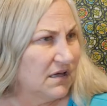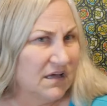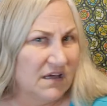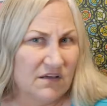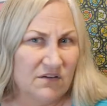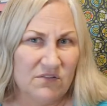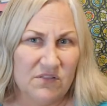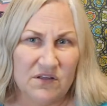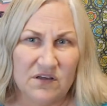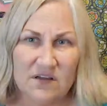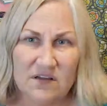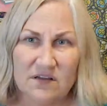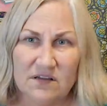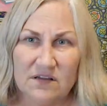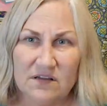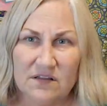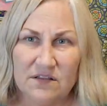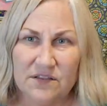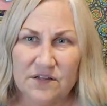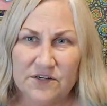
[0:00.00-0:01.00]
Oh, the
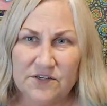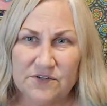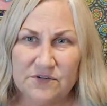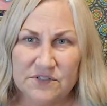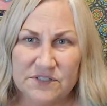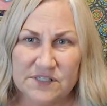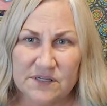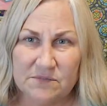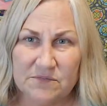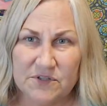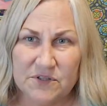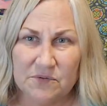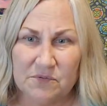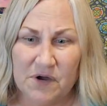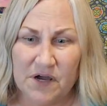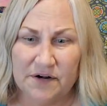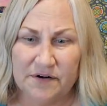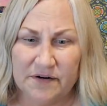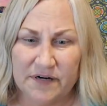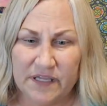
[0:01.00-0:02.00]
they're doing something with the
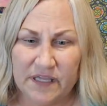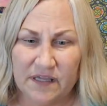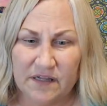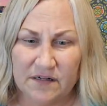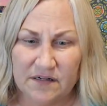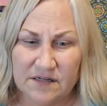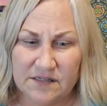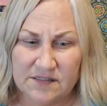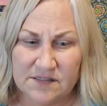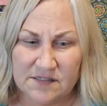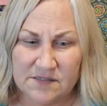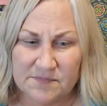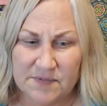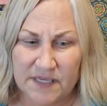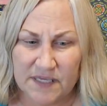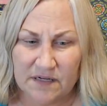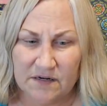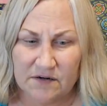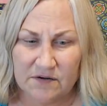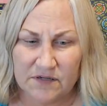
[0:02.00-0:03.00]
water again because it's
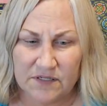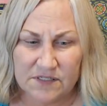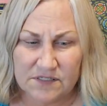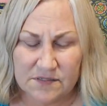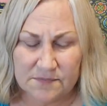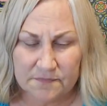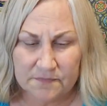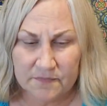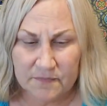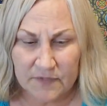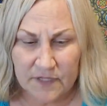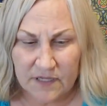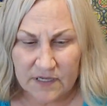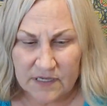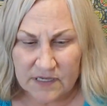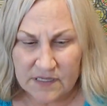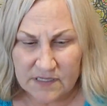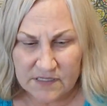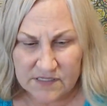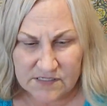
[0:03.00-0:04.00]
making noise.
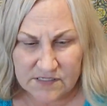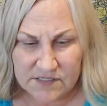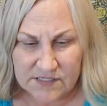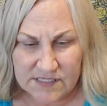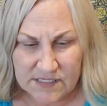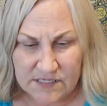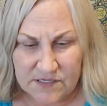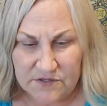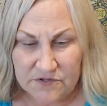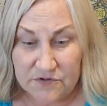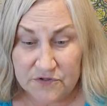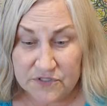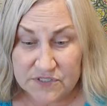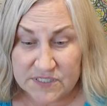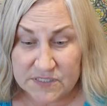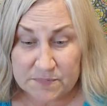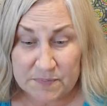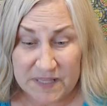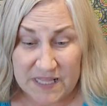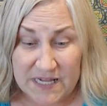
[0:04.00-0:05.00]
So see, you
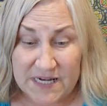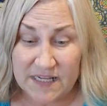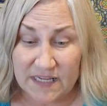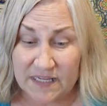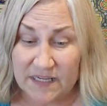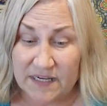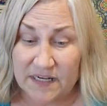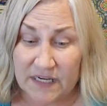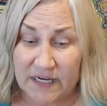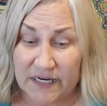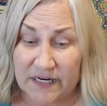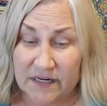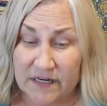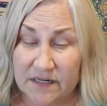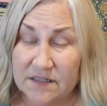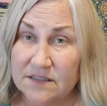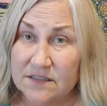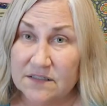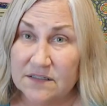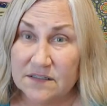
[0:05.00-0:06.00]
use Splenda in here,
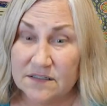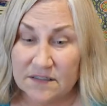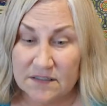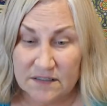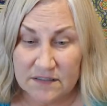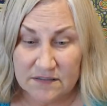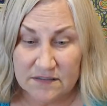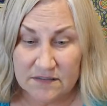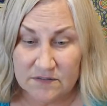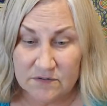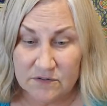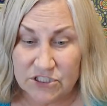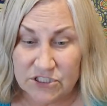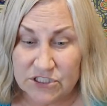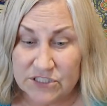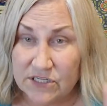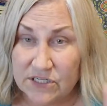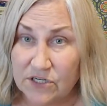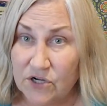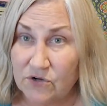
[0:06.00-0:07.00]
which
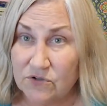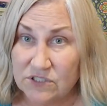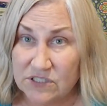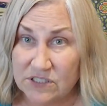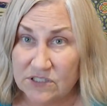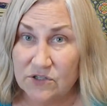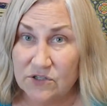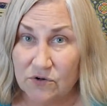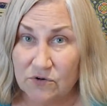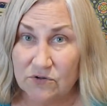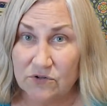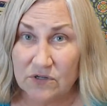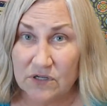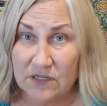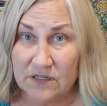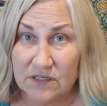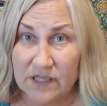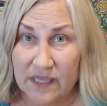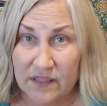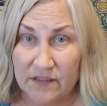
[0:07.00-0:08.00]
is a no no
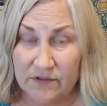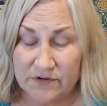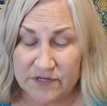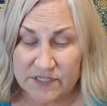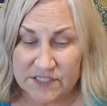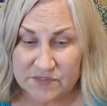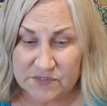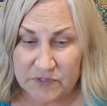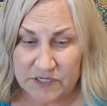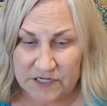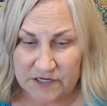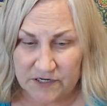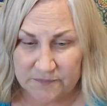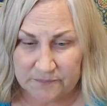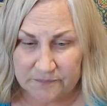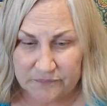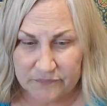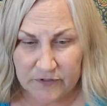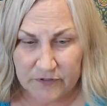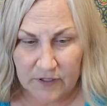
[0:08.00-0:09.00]
calorie sweetener.
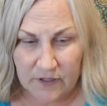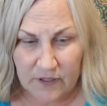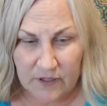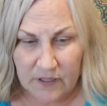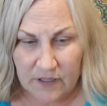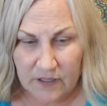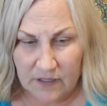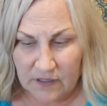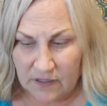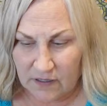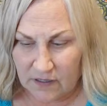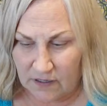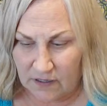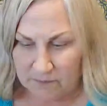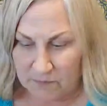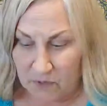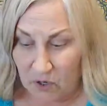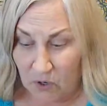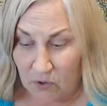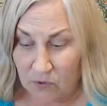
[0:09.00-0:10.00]

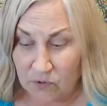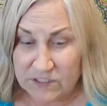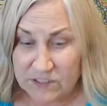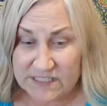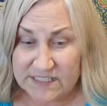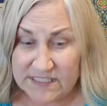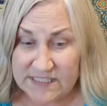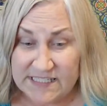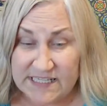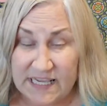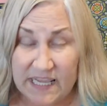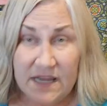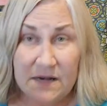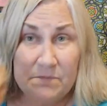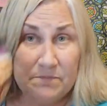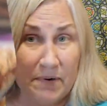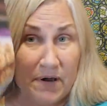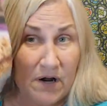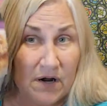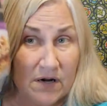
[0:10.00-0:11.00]
Um, oat
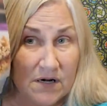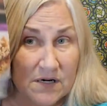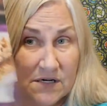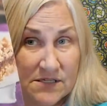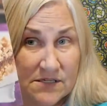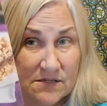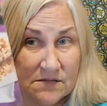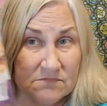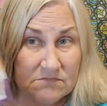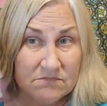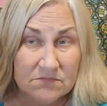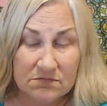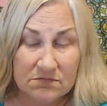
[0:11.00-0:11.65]
date bars.